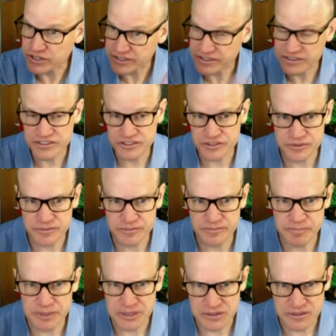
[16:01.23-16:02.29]
that you
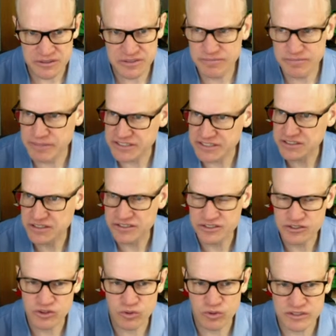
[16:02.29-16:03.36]
build based on your
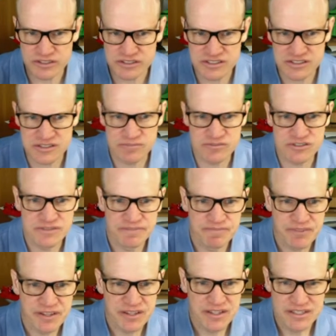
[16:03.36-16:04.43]
coordinate systems.
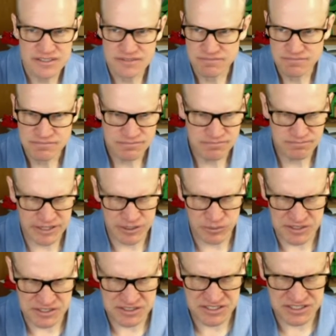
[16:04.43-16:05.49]
By the way,
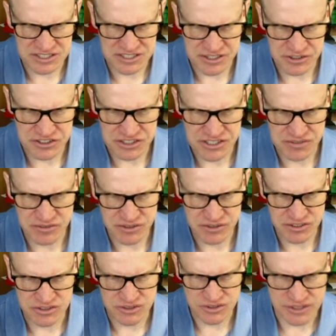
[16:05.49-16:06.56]
this says energy, even though it
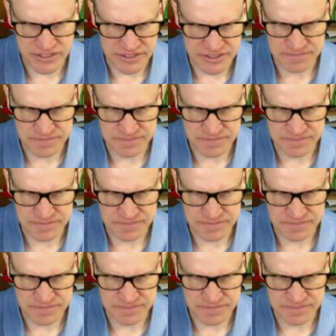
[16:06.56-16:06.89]
doesn't look like it.